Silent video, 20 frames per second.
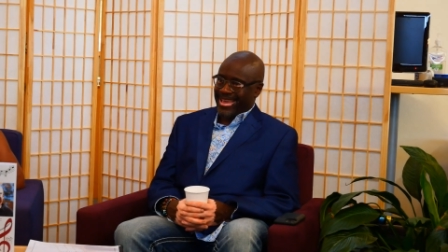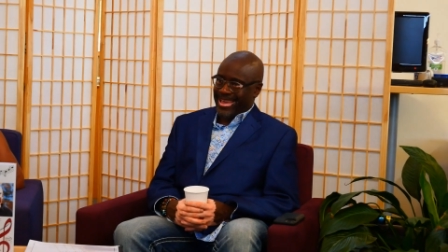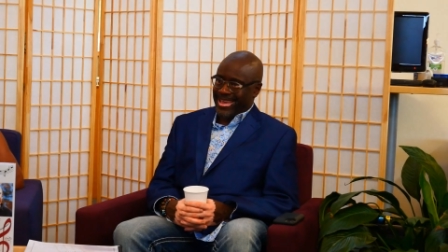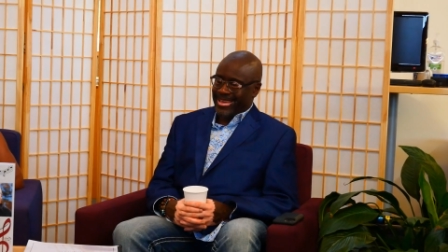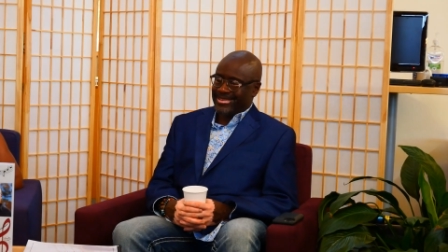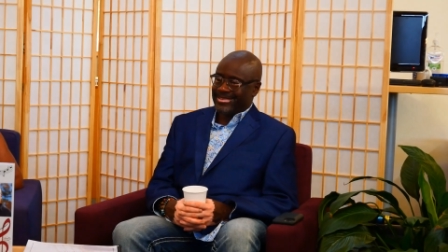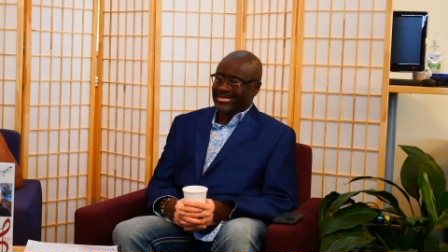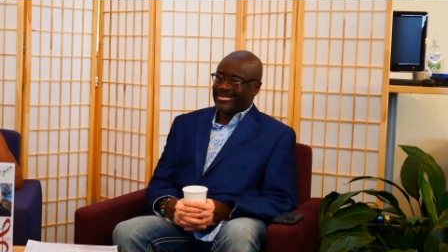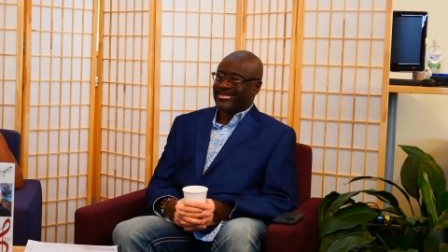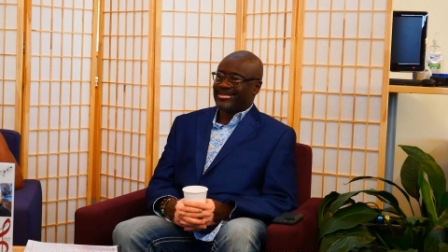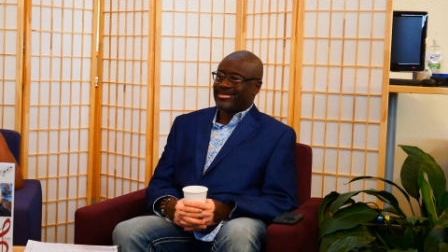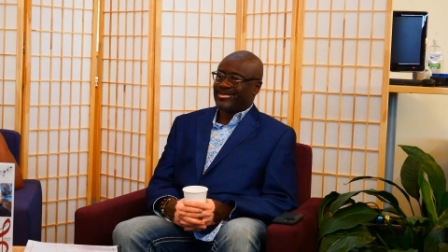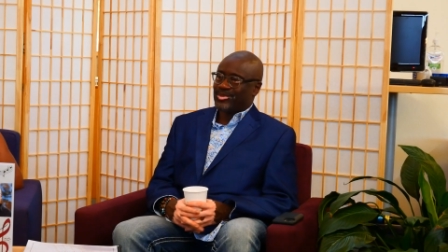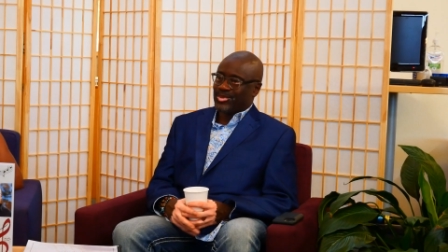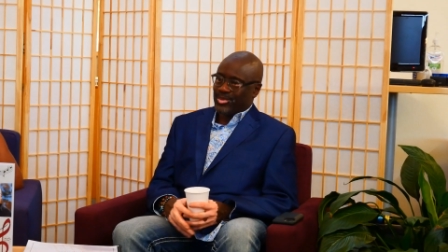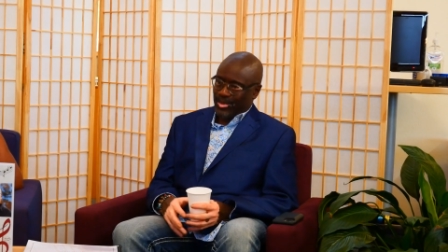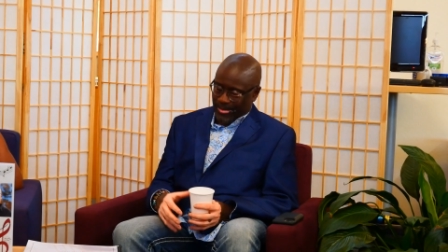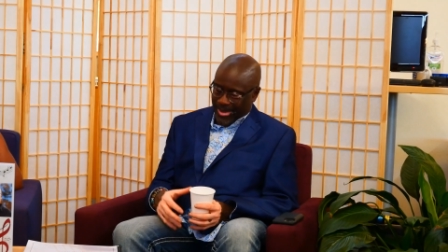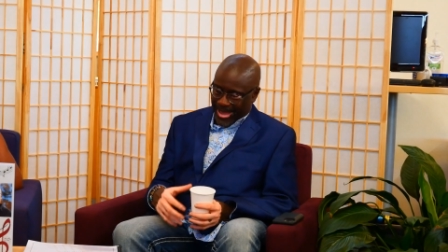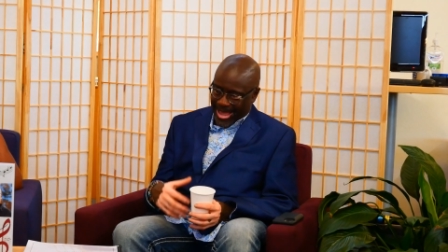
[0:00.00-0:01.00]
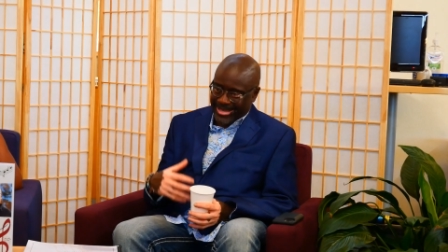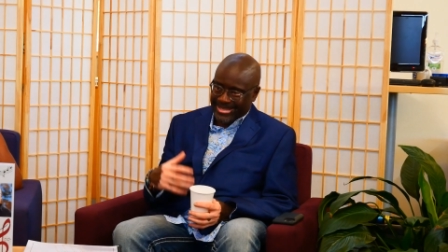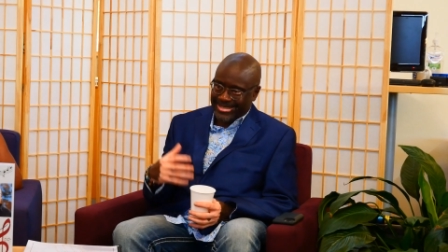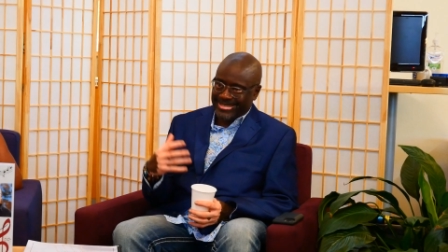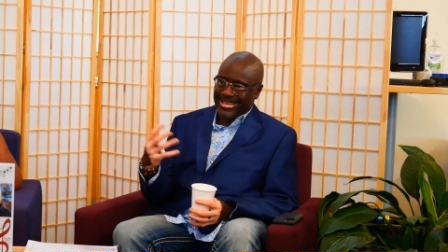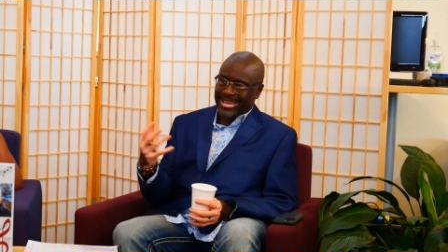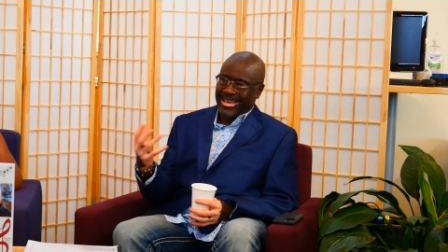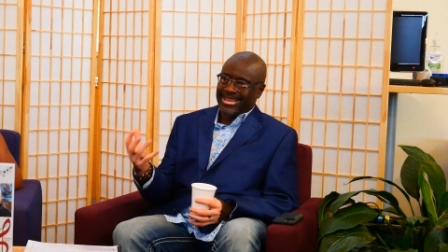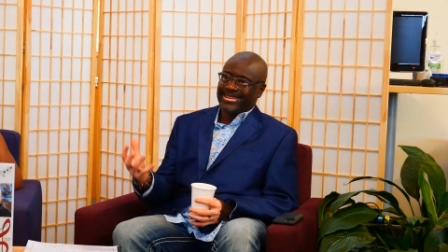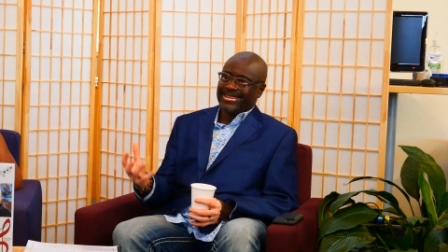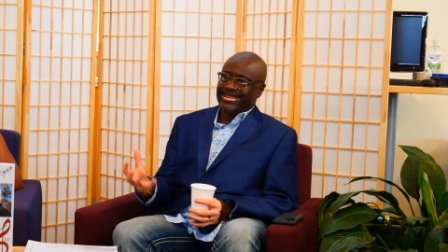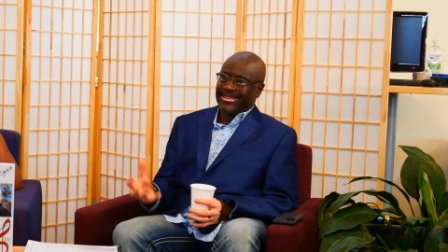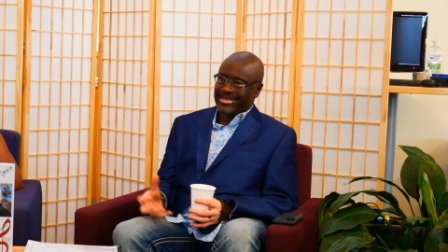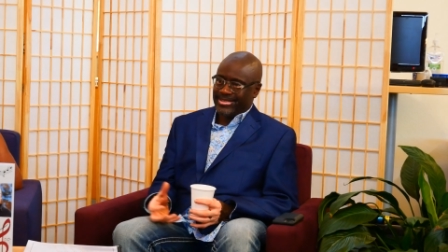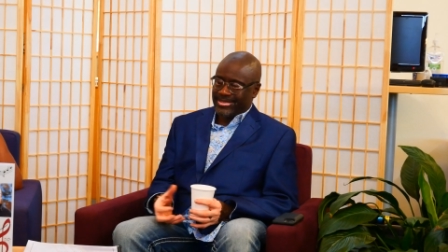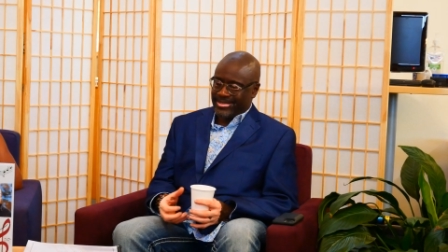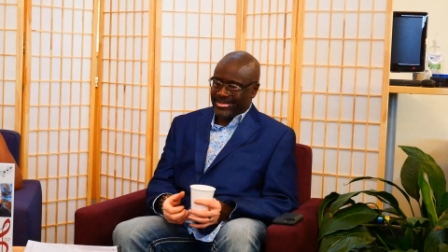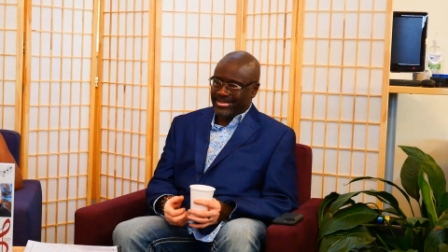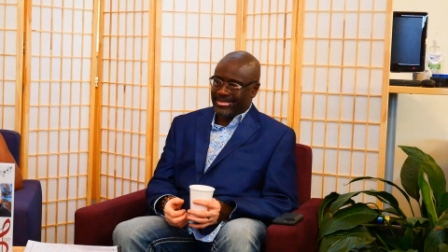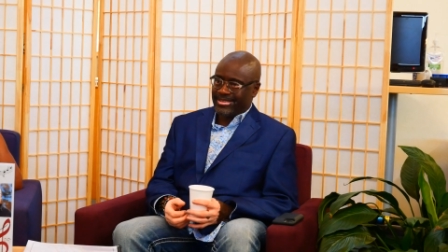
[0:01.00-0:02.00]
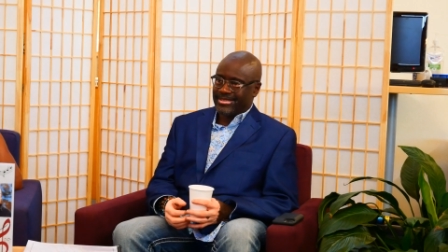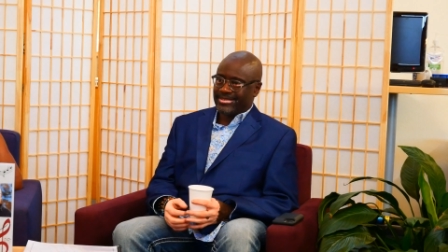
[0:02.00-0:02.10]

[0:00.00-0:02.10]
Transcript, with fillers: has surpassed that and it's,